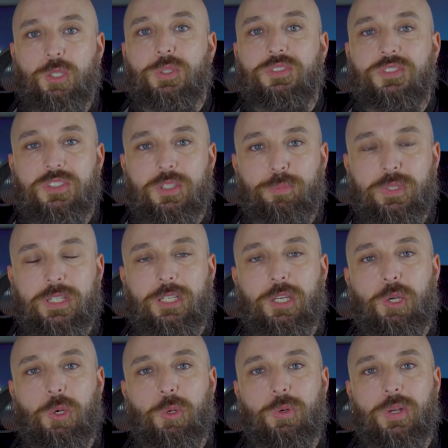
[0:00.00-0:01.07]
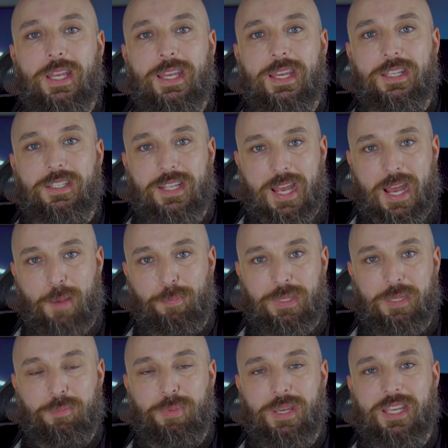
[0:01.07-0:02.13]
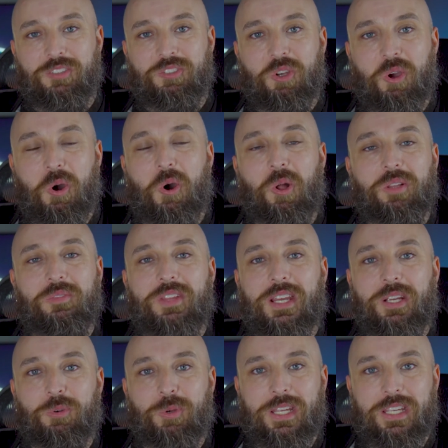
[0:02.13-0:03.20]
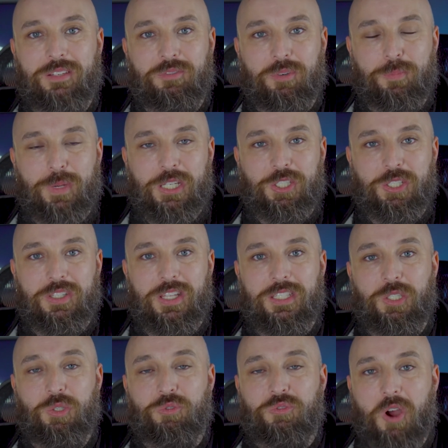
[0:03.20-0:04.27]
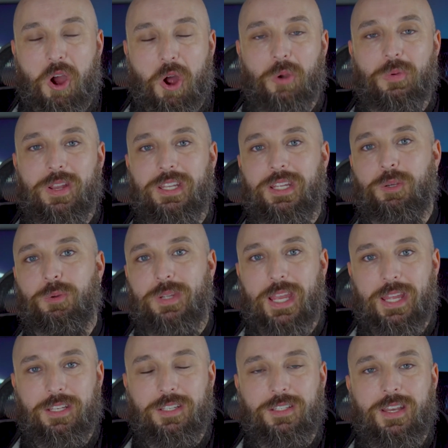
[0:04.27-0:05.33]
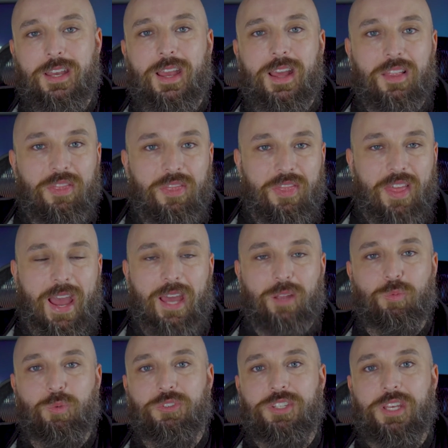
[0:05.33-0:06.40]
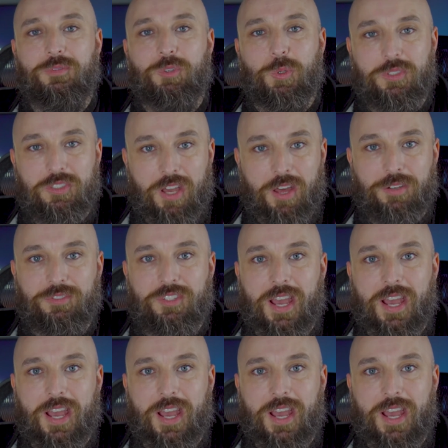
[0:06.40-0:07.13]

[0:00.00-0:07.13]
you can simply go and copy and paste all of that great information that you've already created, and that will save you a ton of